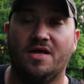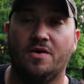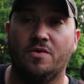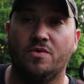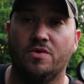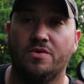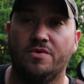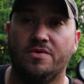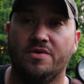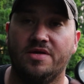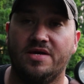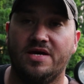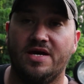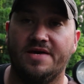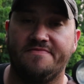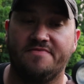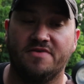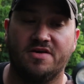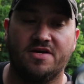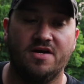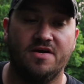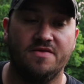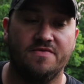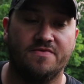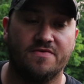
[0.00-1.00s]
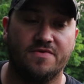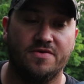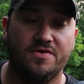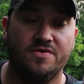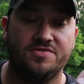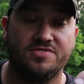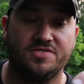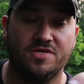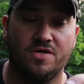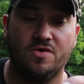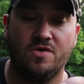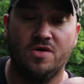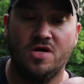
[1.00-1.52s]
that we really have to cut through.
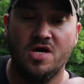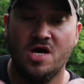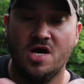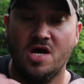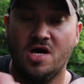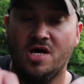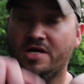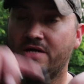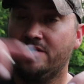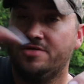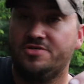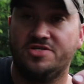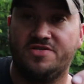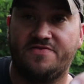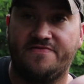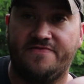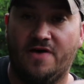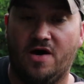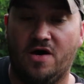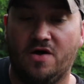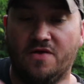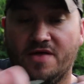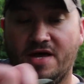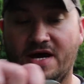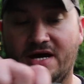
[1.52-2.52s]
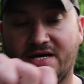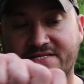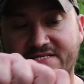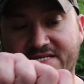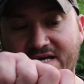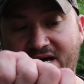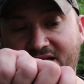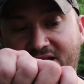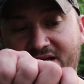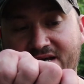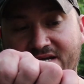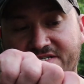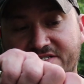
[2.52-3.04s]
So just follow the
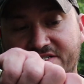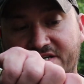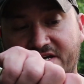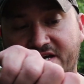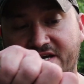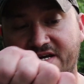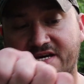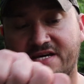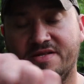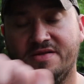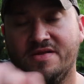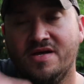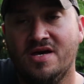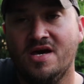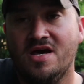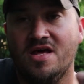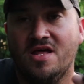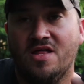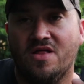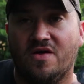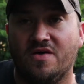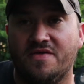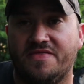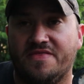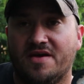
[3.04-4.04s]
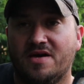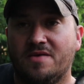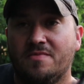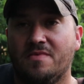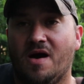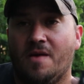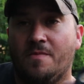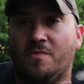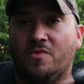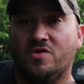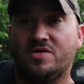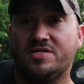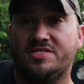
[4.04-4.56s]
outside edge again. Only thing
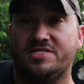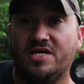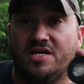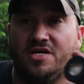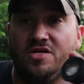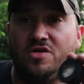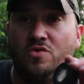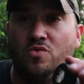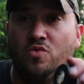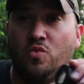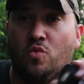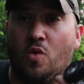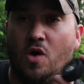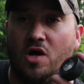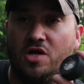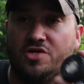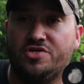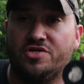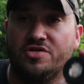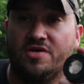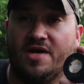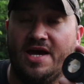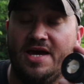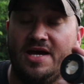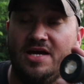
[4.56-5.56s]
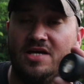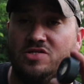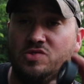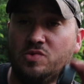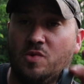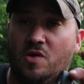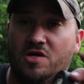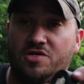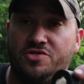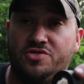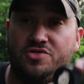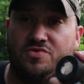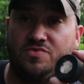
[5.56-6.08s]
I'm going to tell you, watch your hands,
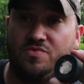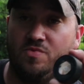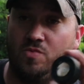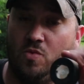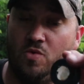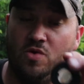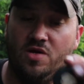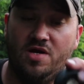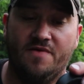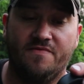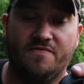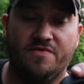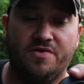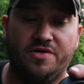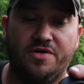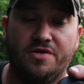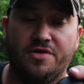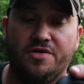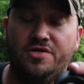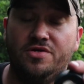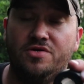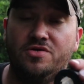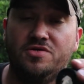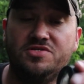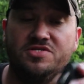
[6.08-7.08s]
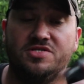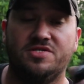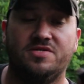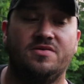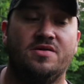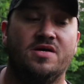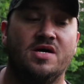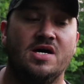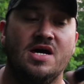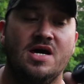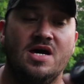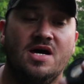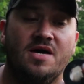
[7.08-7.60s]
watch whatever you're using,
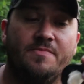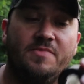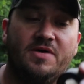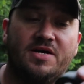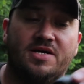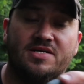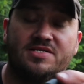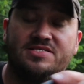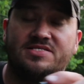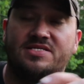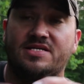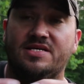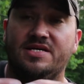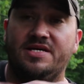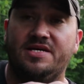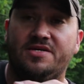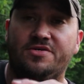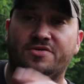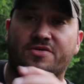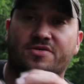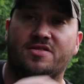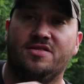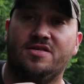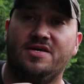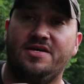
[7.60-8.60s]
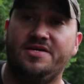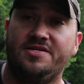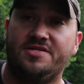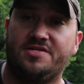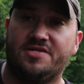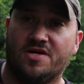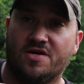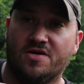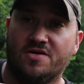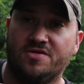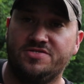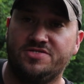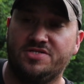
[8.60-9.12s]
because the inner lid
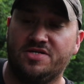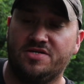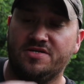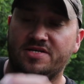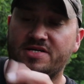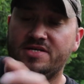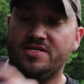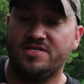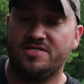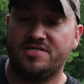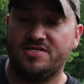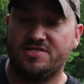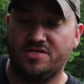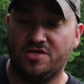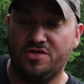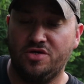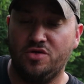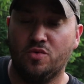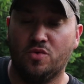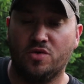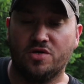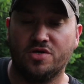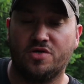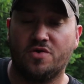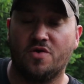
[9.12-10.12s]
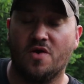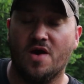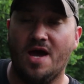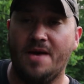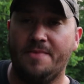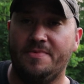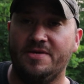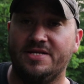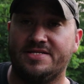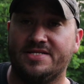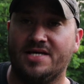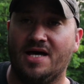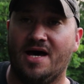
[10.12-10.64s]
turns on this, so you want to grab
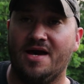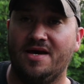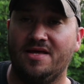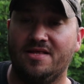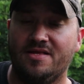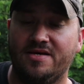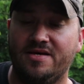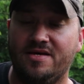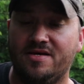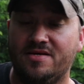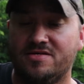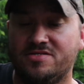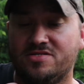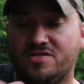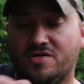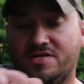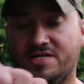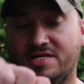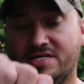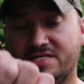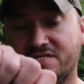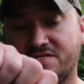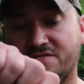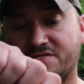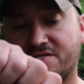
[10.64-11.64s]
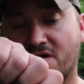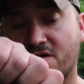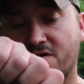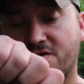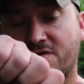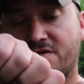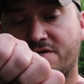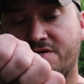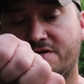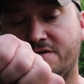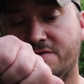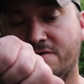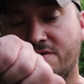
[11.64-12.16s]
it tightly so it doesn't turn
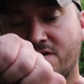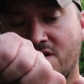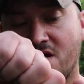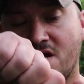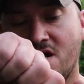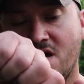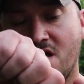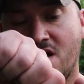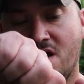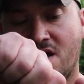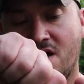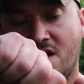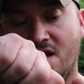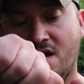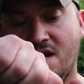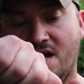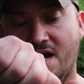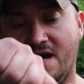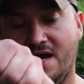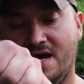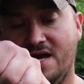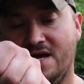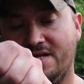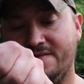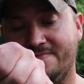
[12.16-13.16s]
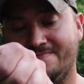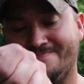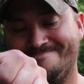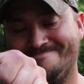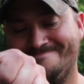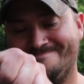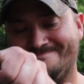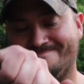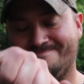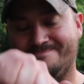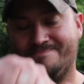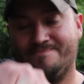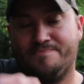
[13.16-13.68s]
on you, and
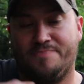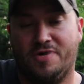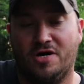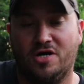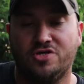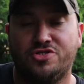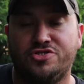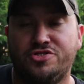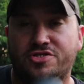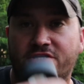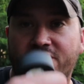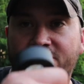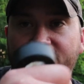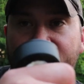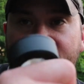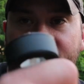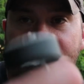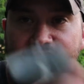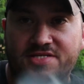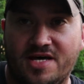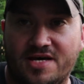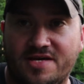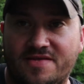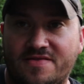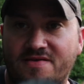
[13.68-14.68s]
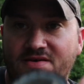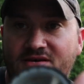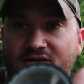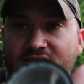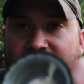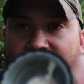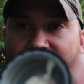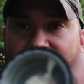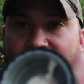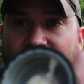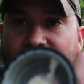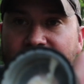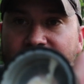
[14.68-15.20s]
puncture it just like
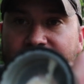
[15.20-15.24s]
this.